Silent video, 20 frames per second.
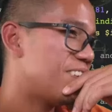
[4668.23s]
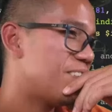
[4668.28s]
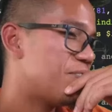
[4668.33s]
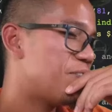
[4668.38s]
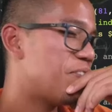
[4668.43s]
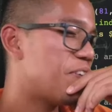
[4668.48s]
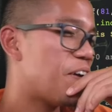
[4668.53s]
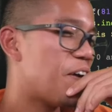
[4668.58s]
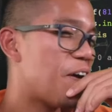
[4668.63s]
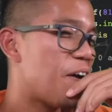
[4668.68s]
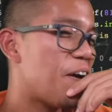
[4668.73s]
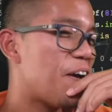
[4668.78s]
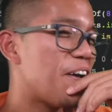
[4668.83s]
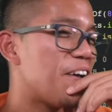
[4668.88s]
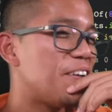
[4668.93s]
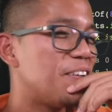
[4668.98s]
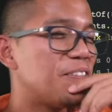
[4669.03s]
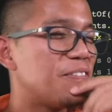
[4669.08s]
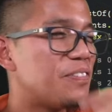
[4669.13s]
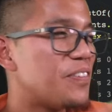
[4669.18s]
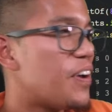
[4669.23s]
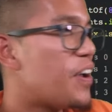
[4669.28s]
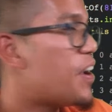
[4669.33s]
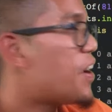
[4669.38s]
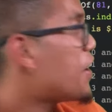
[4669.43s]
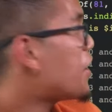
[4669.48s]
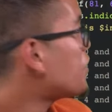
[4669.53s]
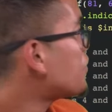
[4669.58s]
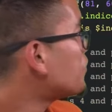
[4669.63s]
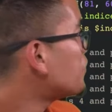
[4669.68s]
Fine.
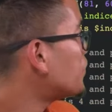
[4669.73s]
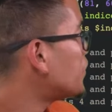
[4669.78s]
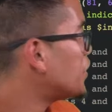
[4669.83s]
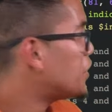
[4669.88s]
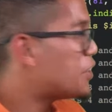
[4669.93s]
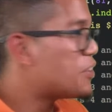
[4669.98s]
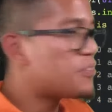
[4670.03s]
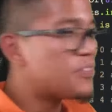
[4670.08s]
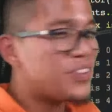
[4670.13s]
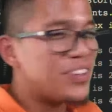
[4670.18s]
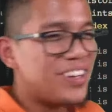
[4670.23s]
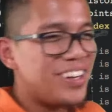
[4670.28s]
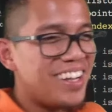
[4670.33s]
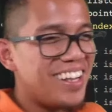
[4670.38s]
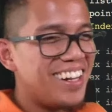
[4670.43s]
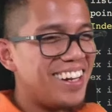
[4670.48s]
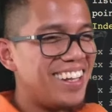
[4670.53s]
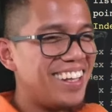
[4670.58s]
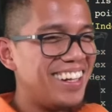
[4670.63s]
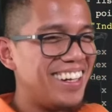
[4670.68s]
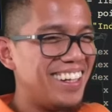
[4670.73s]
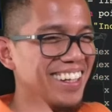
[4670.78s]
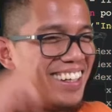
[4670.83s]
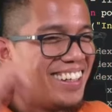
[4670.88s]
We're done for today then.